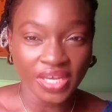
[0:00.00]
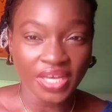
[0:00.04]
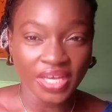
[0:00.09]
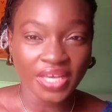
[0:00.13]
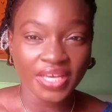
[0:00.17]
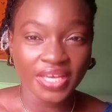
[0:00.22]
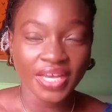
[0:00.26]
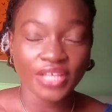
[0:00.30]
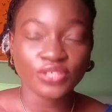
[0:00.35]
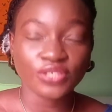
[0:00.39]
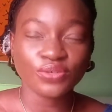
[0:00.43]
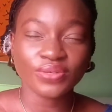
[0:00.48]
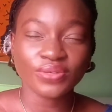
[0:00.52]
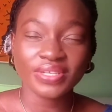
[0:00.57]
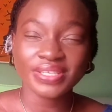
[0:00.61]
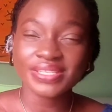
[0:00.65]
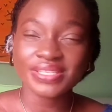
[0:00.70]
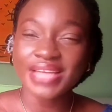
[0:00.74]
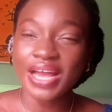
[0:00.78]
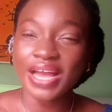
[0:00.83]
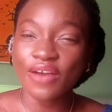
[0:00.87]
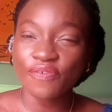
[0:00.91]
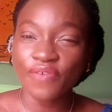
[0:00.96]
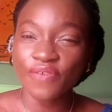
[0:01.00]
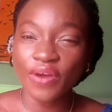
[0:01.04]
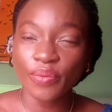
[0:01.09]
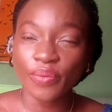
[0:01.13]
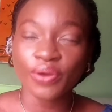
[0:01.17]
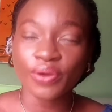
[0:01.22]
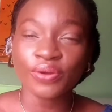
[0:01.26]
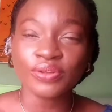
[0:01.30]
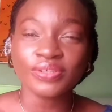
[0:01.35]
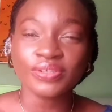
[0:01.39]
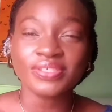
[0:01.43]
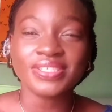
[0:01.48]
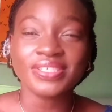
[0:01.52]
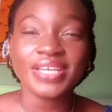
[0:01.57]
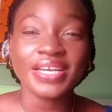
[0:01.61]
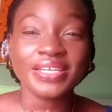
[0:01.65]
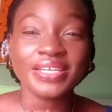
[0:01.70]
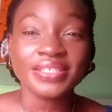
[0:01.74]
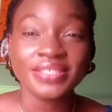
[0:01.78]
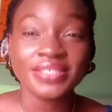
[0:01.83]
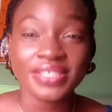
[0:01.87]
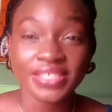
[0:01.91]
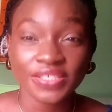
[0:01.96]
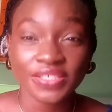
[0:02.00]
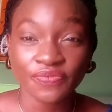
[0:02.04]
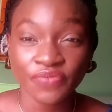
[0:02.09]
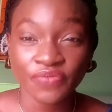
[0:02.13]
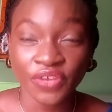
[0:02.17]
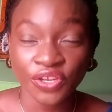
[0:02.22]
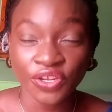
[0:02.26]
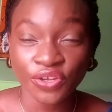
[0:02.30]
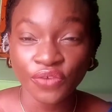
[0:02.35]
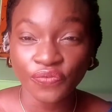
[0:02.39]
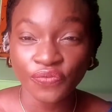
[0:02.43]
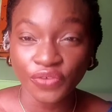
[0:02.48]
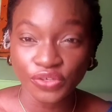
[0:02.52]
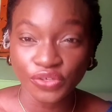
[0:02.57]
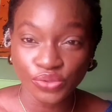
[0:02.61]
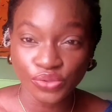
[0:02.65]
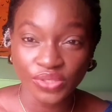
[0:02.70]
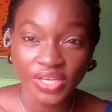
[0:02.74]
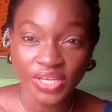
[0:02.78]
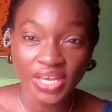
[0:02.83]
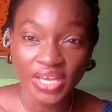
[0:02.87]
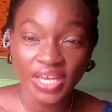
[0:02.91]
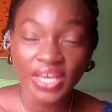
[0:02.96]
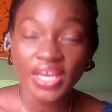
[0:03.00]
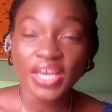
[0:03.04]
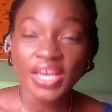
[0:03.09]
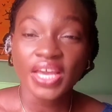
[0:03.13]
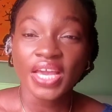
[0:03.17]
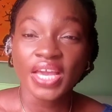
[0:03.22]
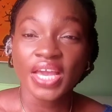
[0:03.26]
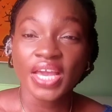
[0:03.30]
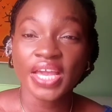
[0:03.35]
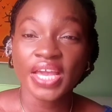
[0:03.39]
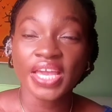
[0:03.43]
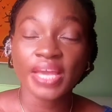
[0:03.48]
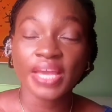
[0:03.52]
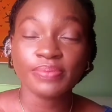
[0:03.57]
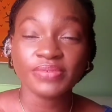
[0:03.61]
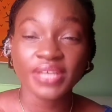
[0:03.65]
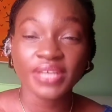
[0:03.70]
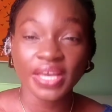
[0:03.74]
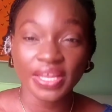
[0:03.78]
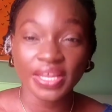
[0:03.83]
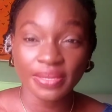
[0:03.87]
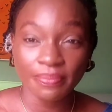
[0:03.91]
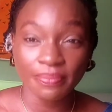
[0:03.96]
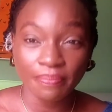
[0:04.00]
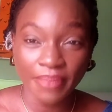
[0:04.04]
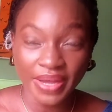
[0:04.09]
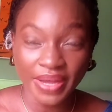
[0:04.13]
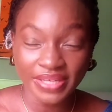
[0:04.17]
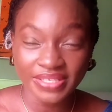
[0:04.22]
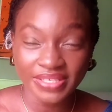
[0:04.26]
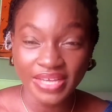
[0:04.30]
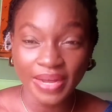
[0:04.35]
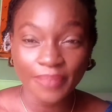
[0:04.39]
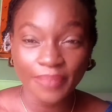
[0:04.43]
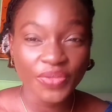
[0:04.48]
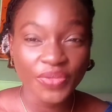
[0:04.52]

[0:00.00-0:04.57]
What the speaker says: Yeah, so this is how far we're going to take this video for today. It keeps getting better.